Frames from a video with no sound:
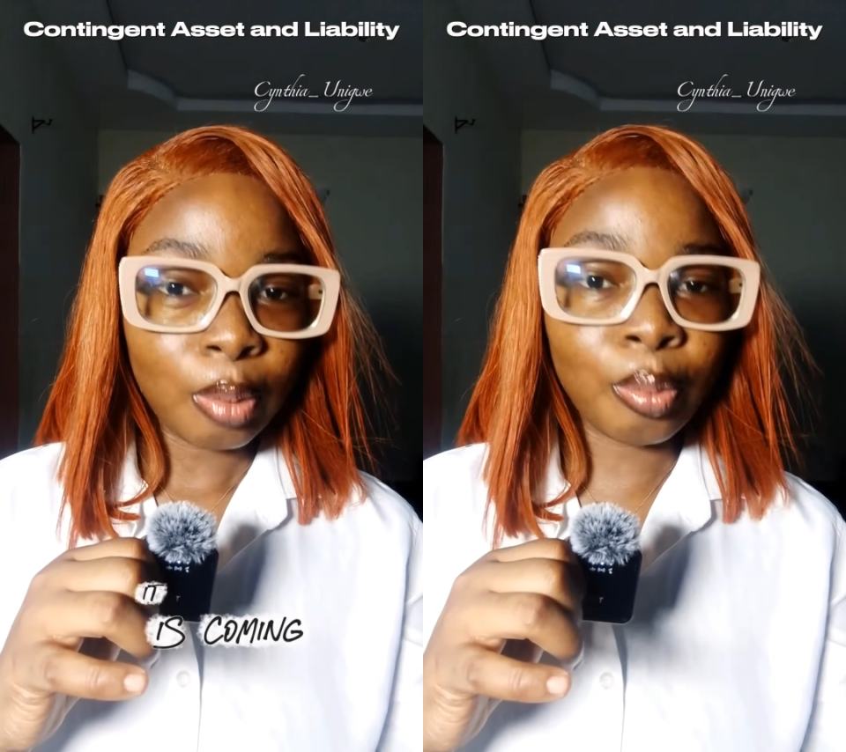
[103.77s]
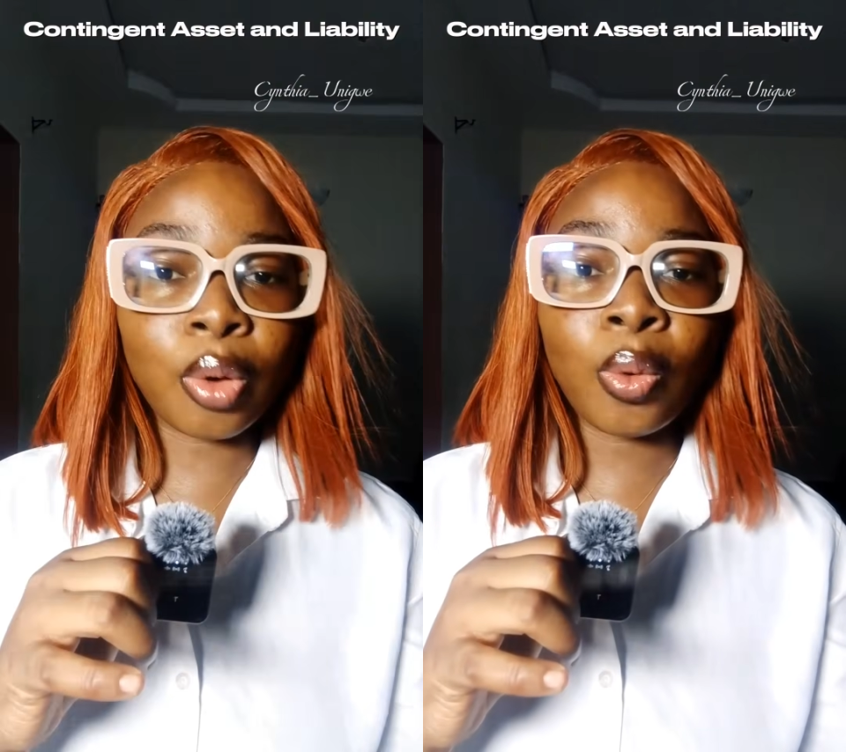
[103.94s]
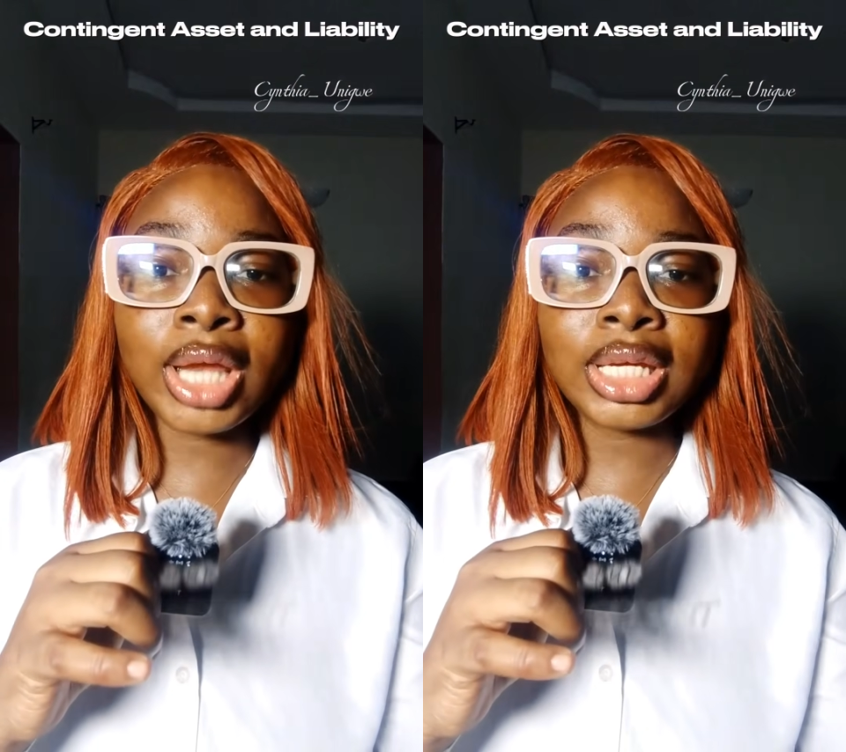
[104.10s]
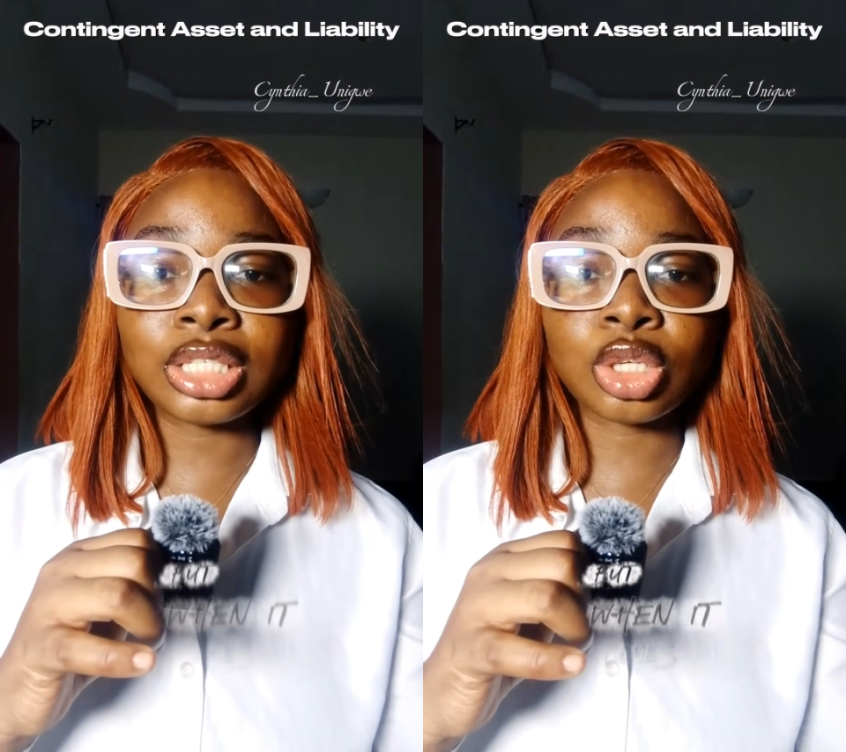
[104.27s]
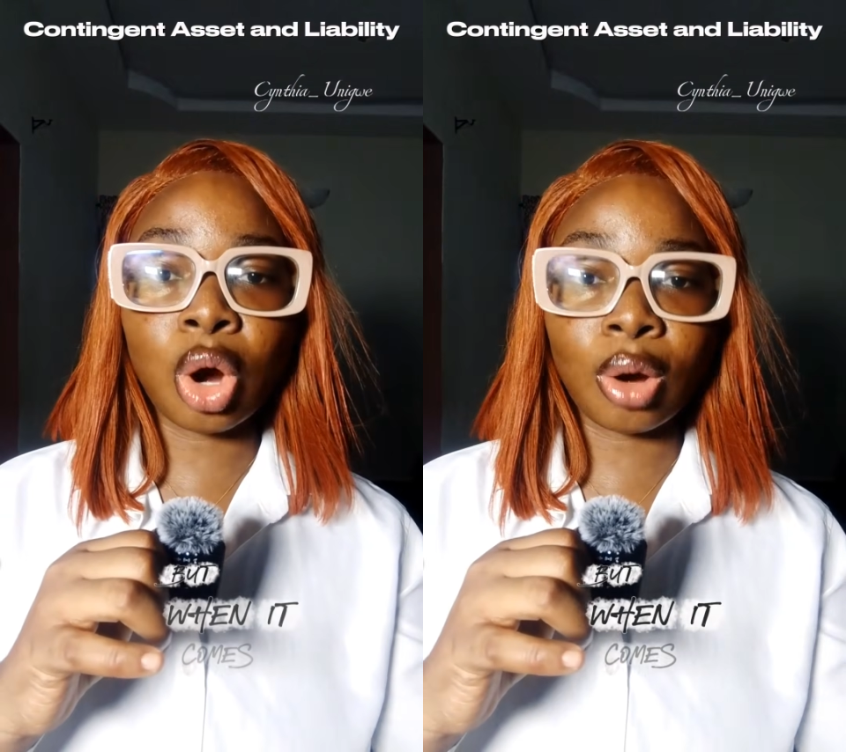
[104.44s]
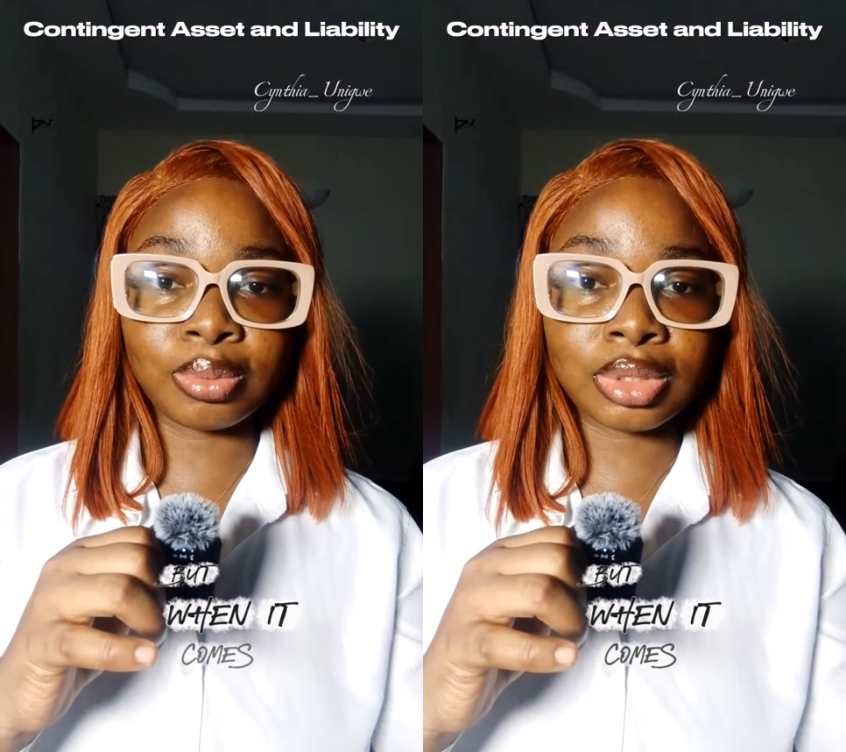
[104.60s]
But when it
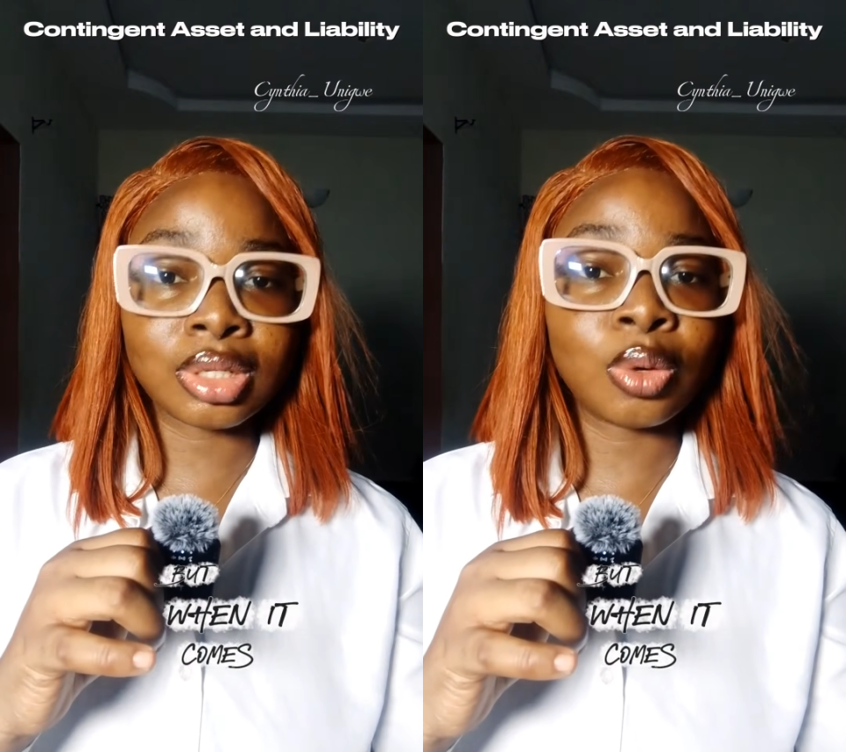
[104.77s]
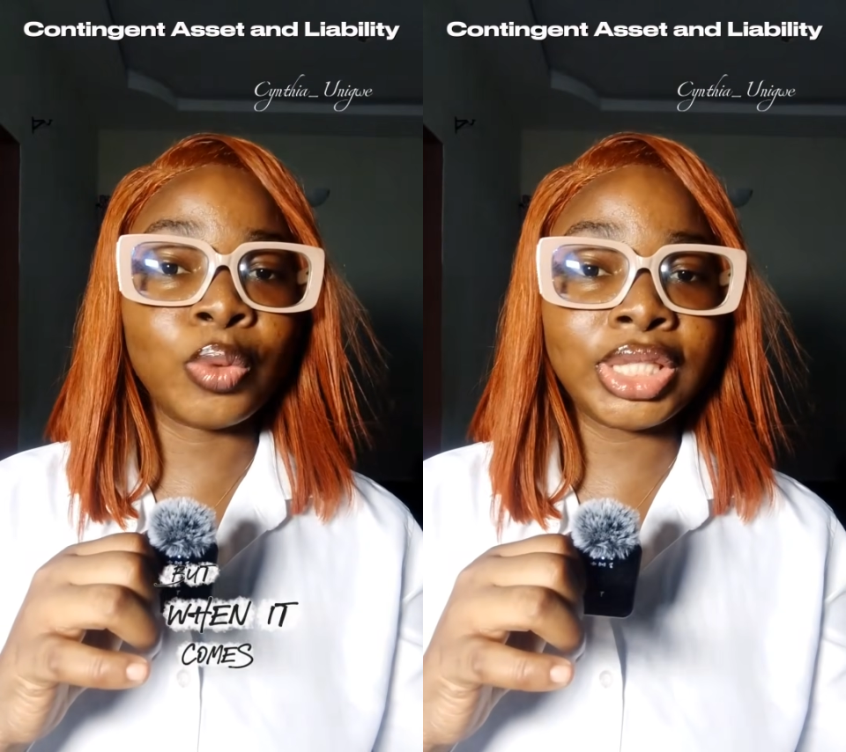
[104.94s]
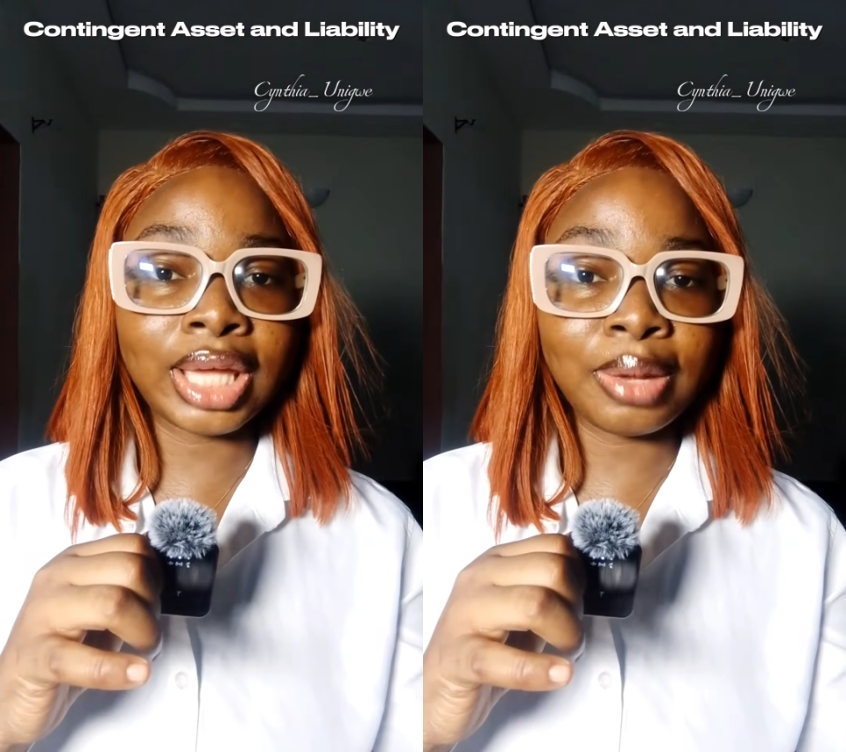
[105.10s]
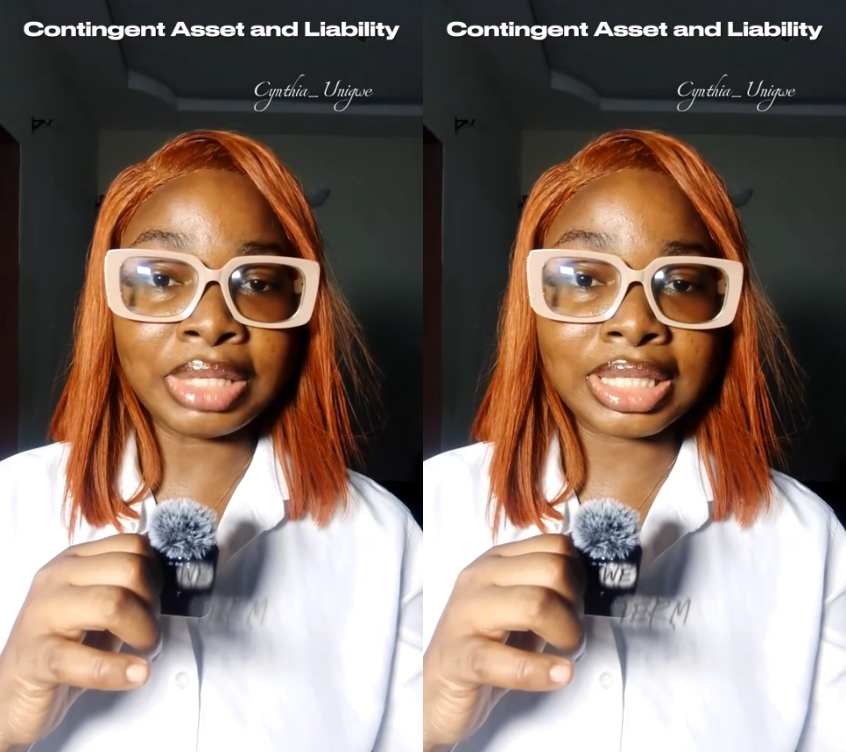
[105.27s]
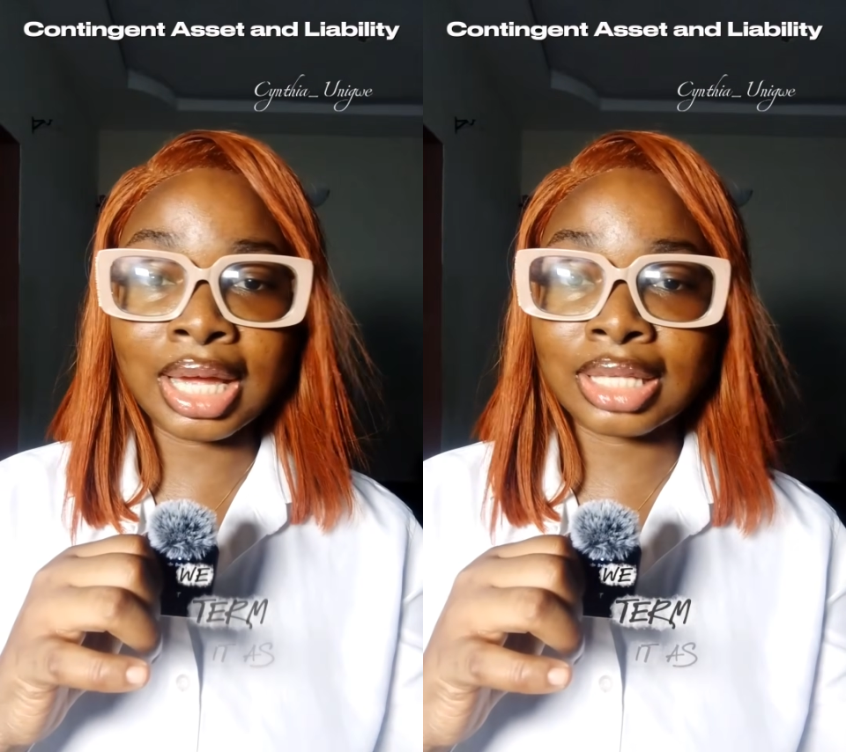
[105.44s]
comes, we term it